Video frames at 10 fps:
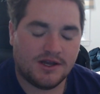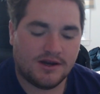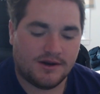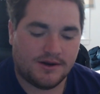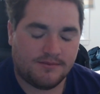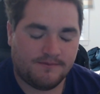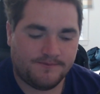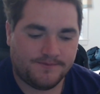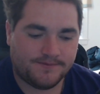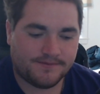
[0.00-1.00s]

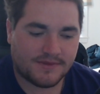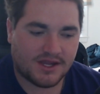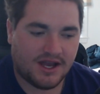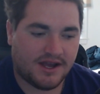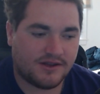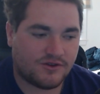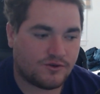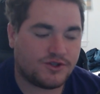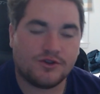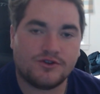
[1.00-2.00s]

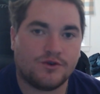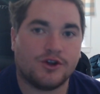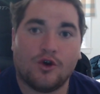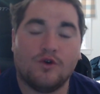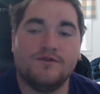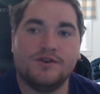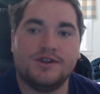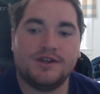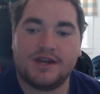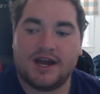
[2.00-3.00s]
During COVID,